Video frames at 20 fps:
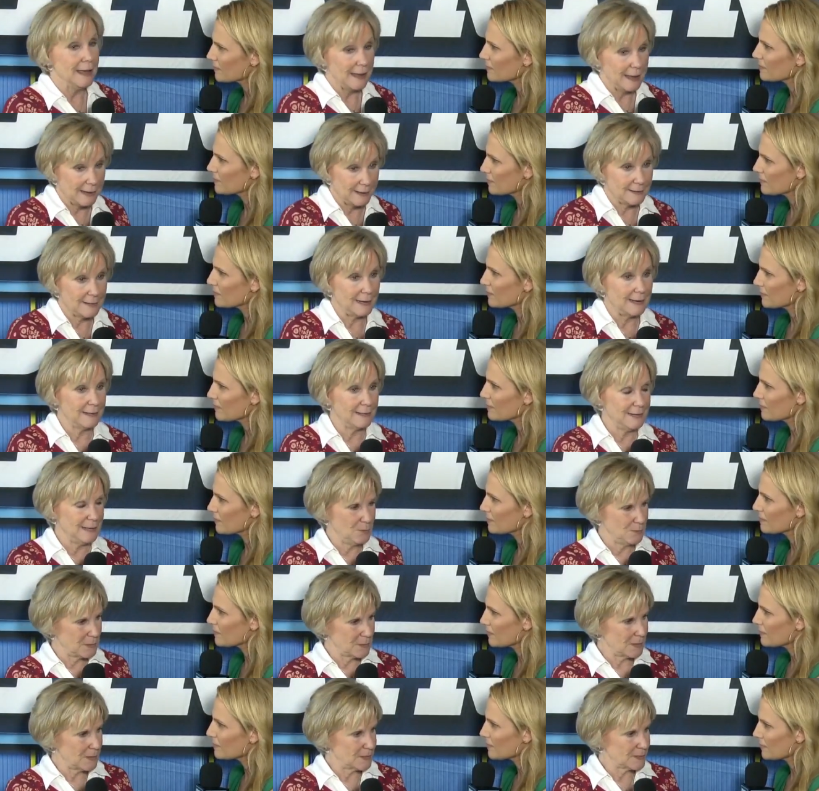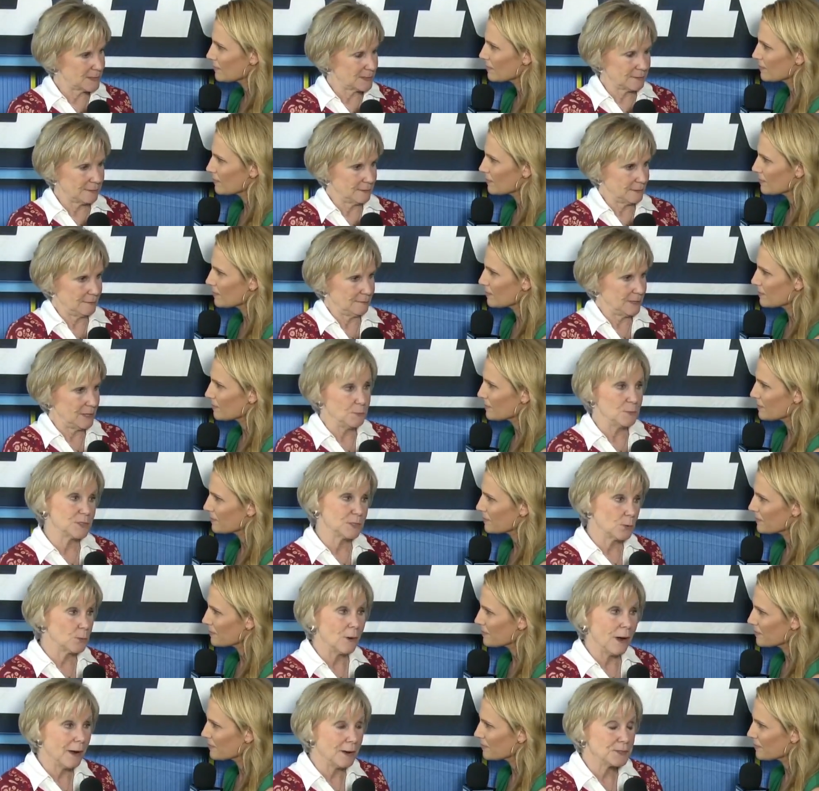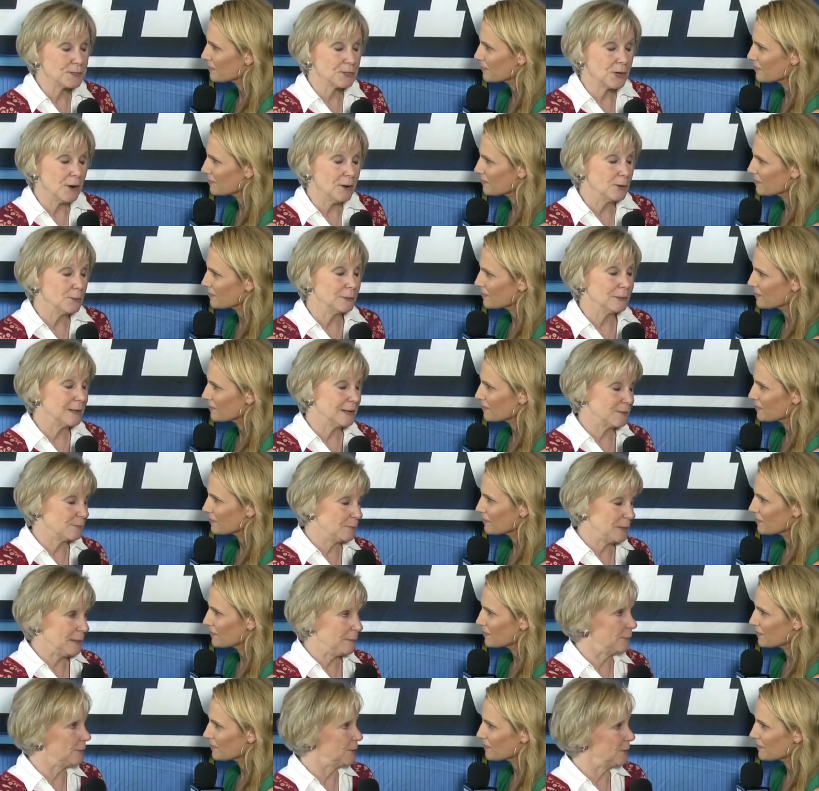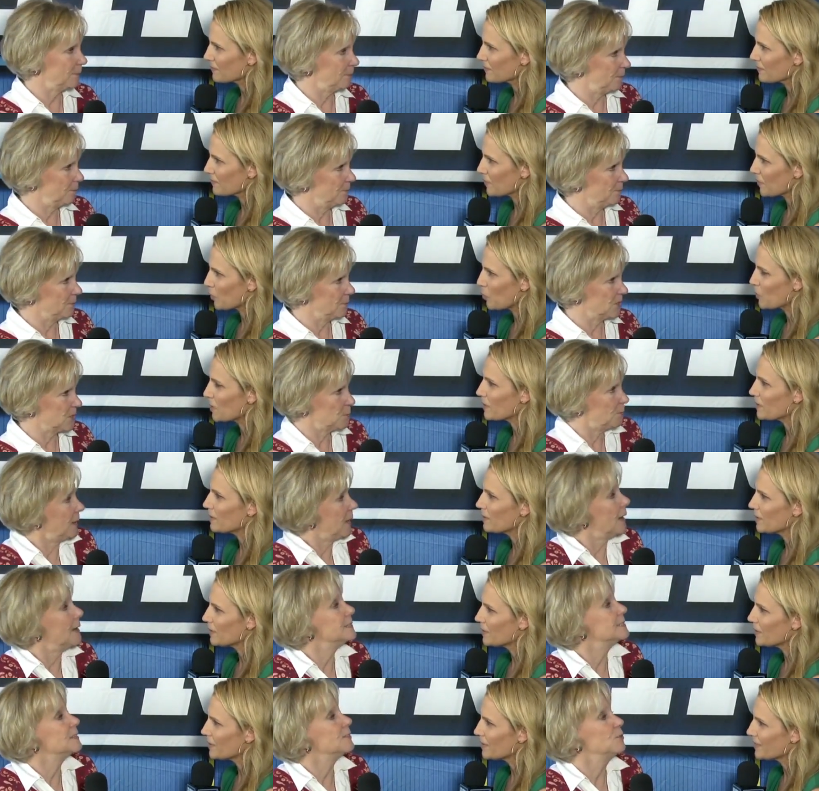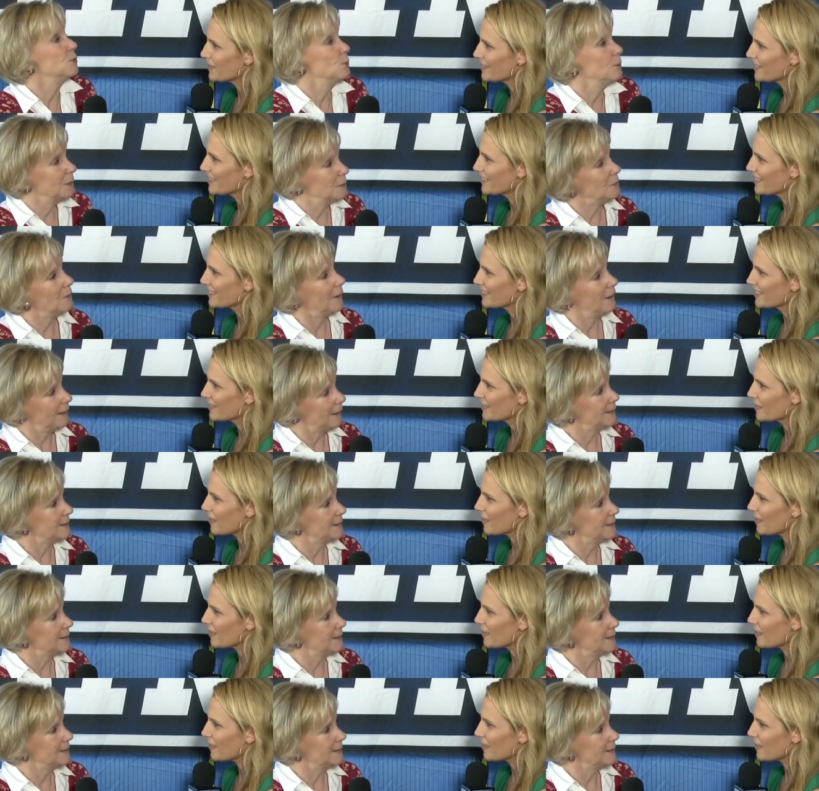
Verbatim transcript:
Speaker 1: And and he was he was a rock star to a lot of people, just did, because of who he was.